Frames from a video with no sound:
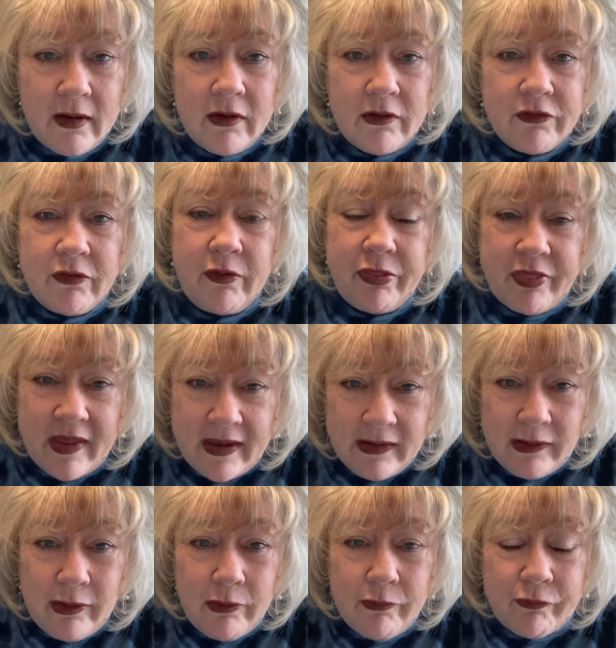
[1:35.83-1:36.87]
So
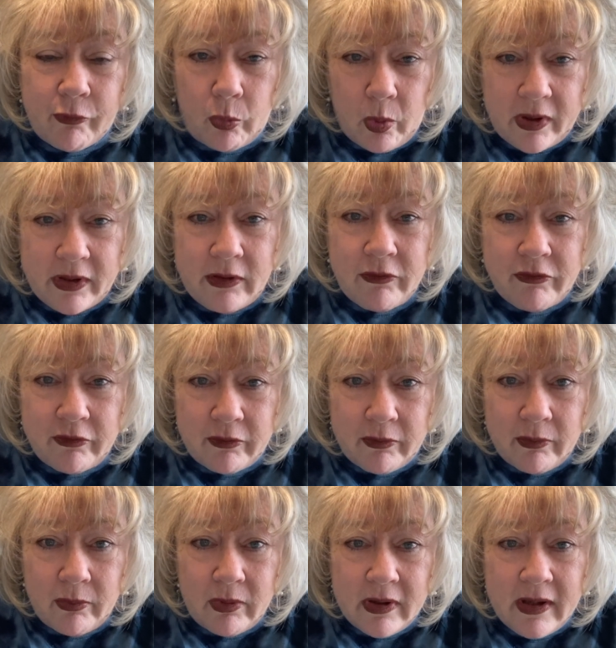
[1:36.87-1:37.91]
thank you for what you
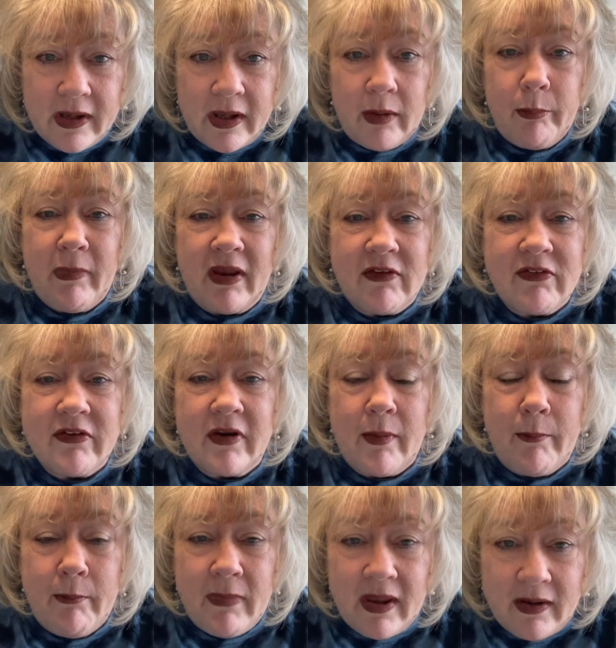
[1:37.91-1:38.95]
do. It makes an
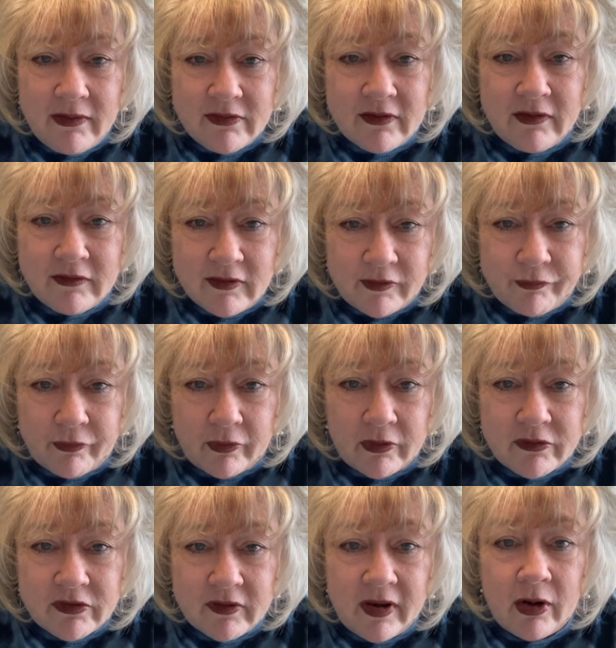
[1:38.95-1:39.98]
amazing
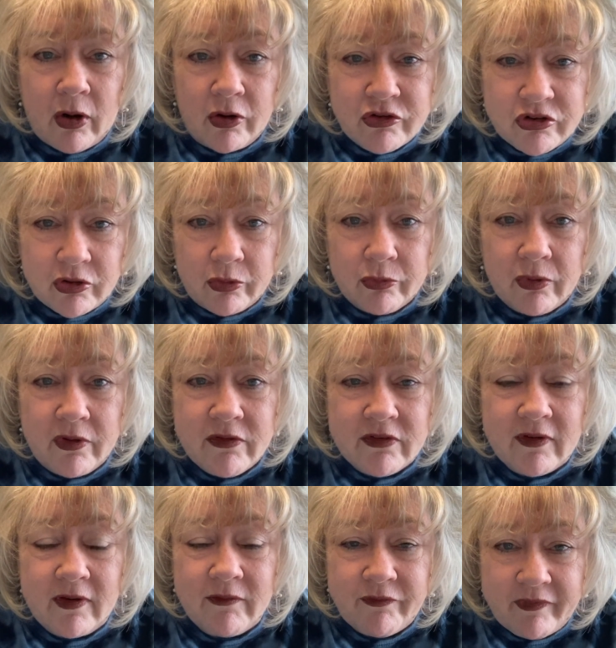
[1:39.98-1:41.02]
difference in our children's
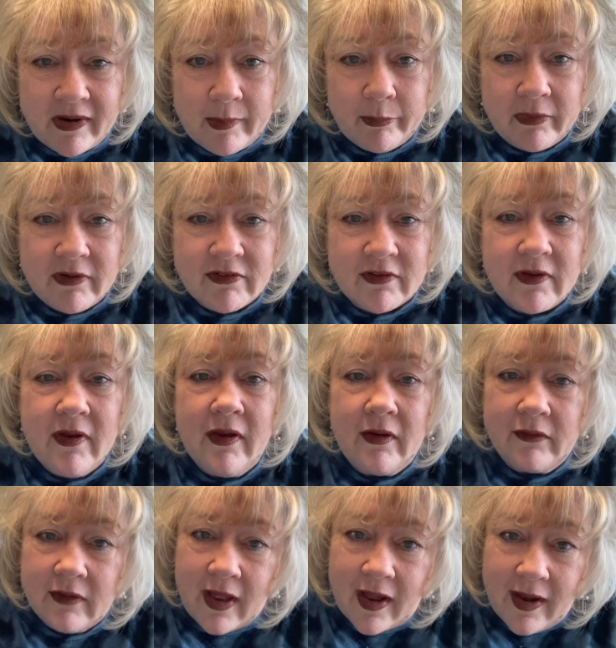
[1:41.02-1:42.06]
and families'
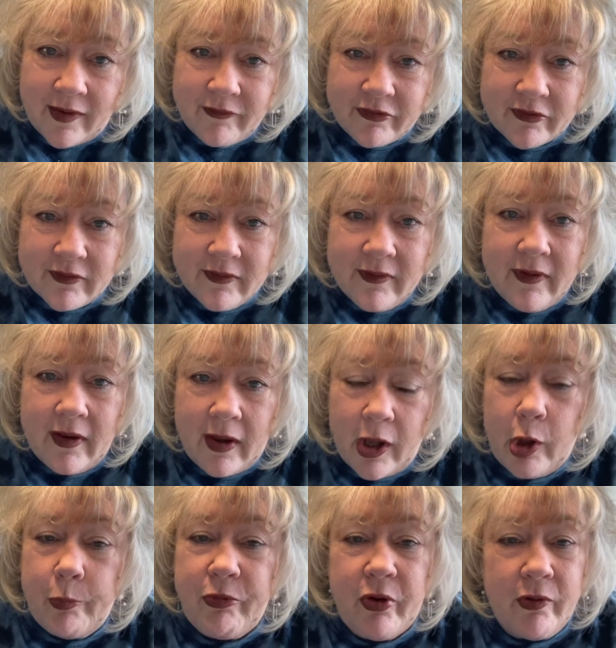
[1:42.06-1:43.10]
lives. I
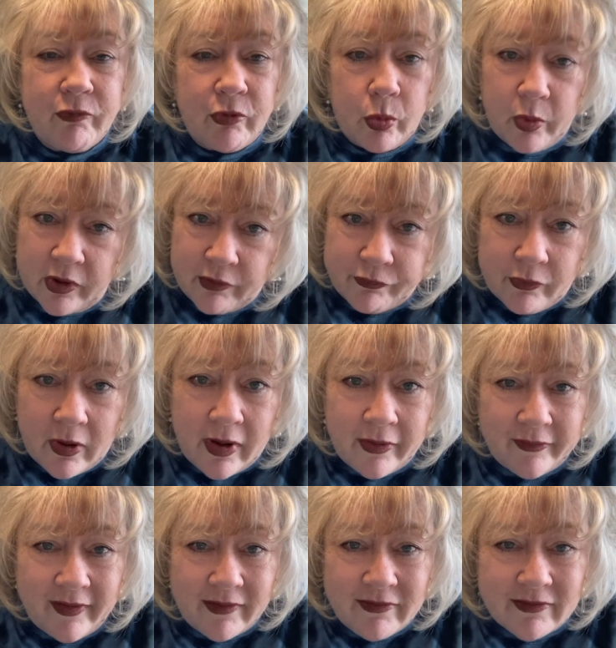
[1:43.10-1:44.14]
hope you have a wonderful
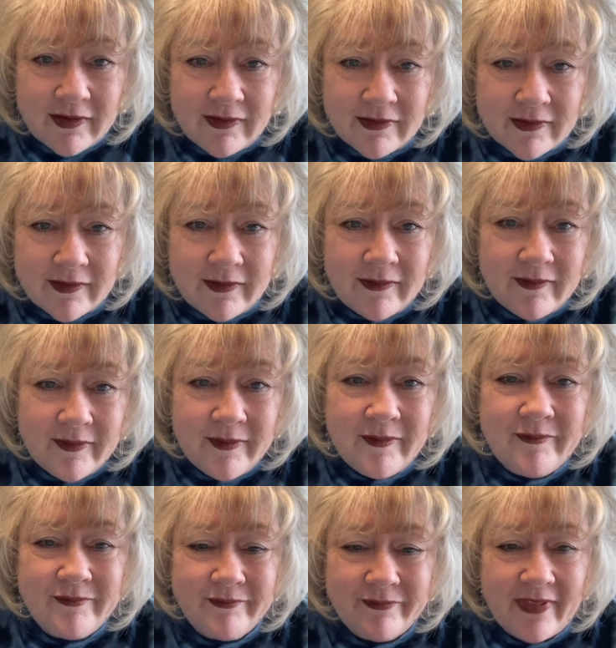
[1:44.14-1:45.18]
holiday season.
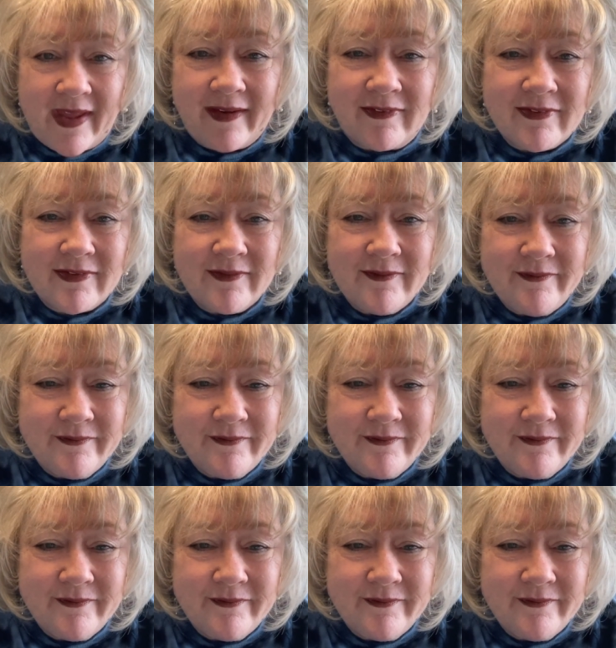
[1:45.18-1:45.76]
Thanks.